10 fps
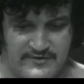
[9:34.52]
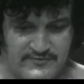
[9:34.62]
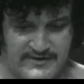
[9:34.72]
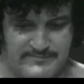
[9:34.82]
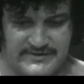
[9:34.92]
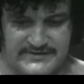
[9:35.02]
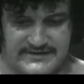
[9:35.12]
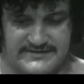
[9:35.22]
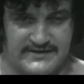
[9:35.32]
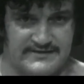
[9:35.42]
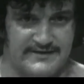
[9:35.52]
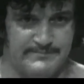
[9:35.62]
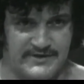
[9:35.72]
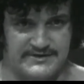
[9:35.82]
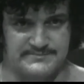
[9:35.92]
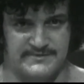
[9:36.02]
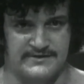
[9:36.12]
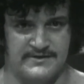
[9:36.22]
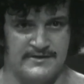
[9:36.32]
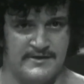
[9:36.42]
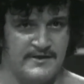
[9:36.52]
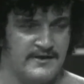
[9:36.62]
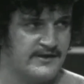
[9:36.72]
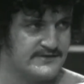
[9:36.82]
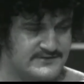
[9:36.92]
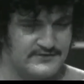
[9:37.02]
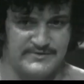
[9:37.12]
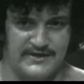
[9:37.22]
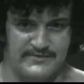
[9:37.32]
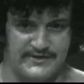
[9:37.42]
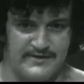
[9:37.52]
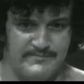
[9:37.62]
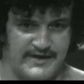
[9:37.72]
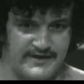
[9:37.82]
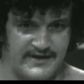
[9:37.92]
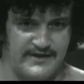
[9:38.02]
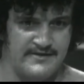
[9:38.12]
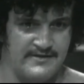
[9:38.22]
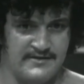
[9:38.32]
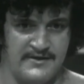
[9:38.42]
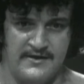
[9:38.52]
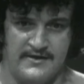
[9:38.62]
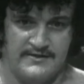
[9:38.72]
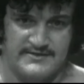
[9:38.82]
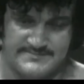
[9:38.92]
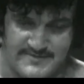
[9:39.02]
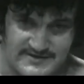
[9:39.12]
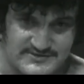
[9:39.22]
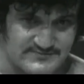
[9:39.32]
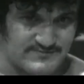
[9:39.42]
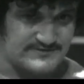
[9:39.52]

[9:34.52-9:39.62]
great ability to take a lot of punishment and still be able to come back. I, this man I just